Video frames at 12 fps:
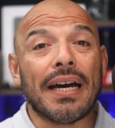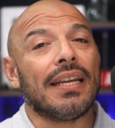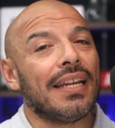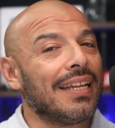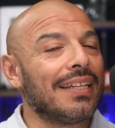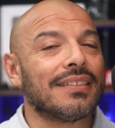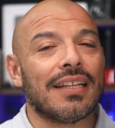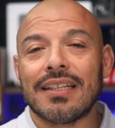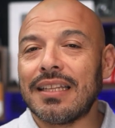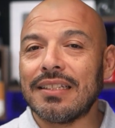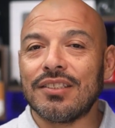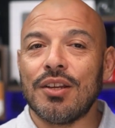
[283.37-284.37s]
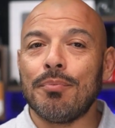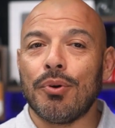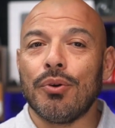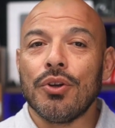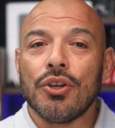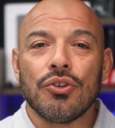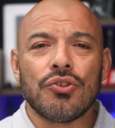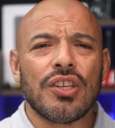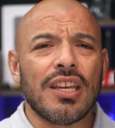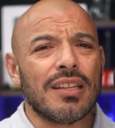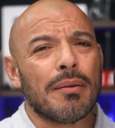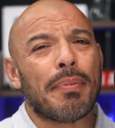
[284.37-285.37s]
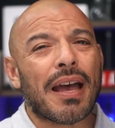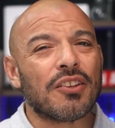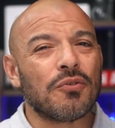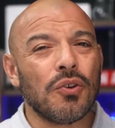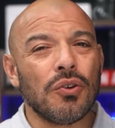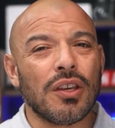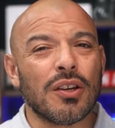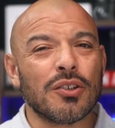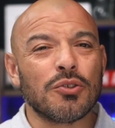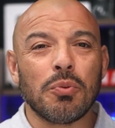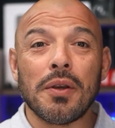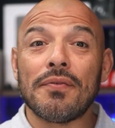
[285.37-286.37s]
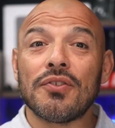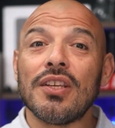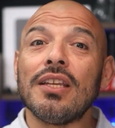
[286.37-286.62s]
it is not that simple. You see, in the past few years, we've seen